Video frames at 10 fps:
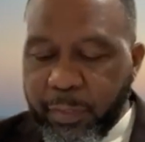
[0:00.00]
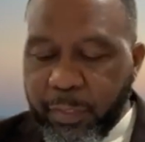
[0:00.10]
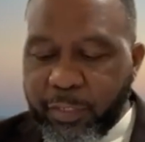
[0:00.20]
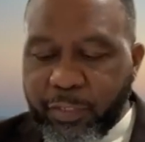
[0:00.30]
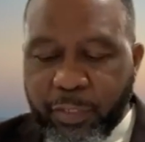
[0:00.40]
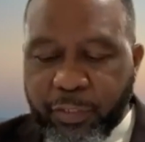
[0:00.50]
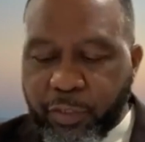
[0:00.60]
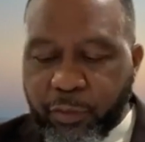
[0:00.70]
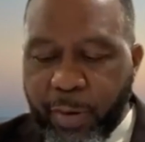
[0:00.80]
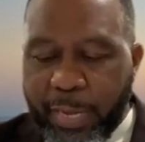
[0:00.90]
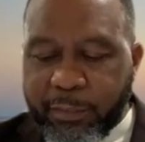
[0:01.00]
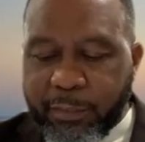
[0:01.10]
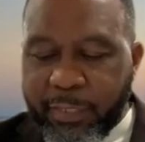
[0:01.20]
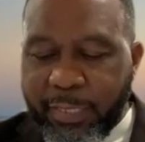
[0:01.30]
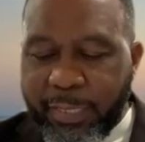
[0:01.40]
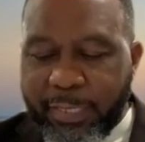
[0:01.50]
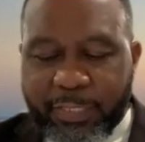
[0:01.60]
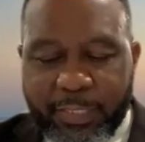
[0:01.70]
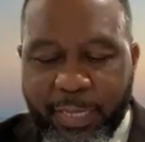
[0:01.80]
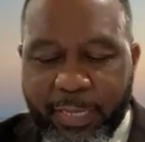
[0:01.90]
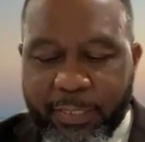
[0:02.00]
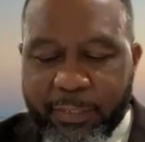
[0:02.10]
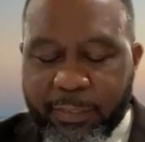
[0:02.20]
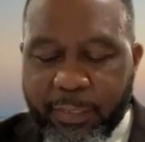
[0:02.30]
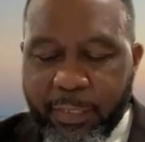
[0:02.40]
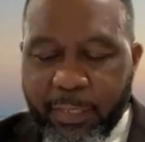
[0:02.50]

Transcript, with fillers: is just a scratch it stings,